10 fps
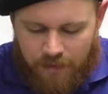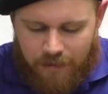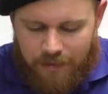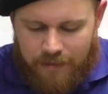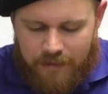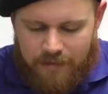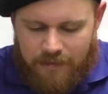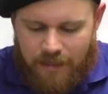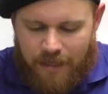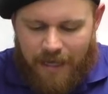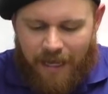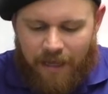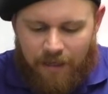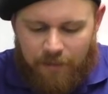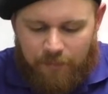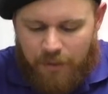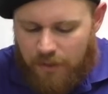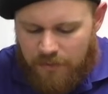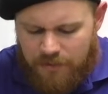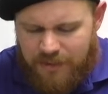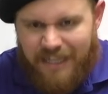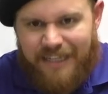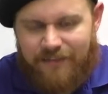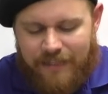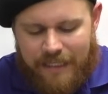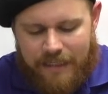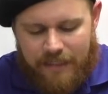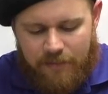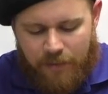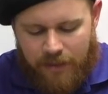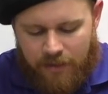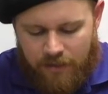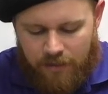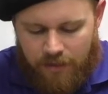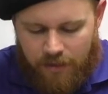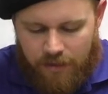It is a poached kind of candied pear